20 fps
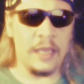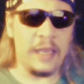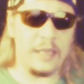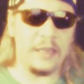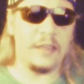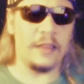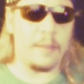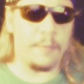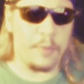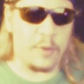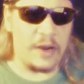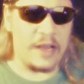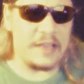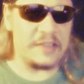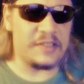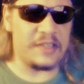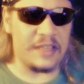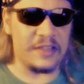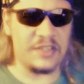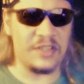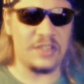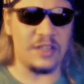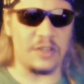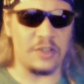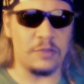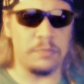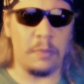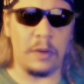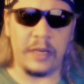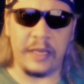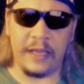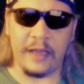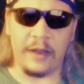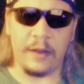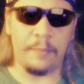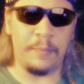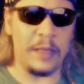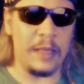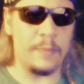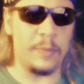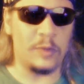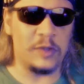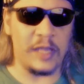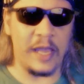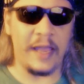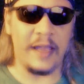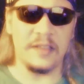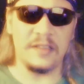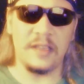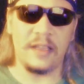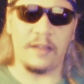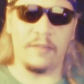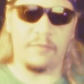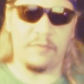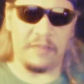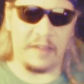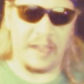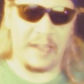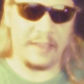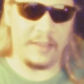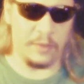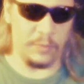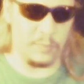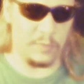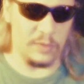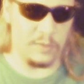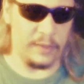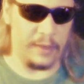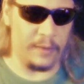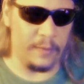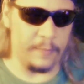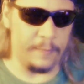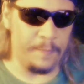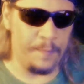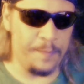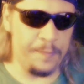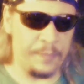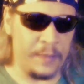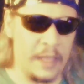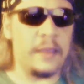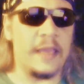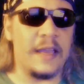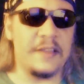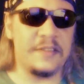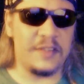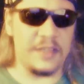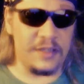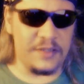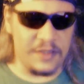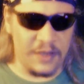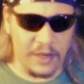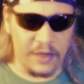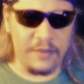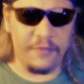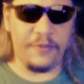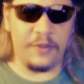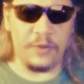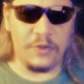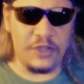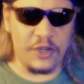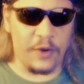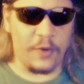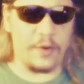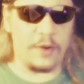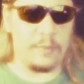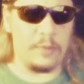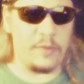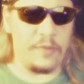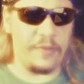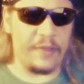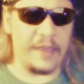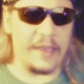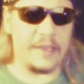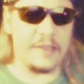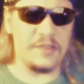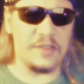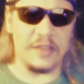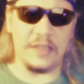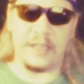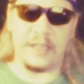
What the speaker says: and in the process sucks money out of people's hands like a vacuum cleaner. Yes, he's done a few charitable things, and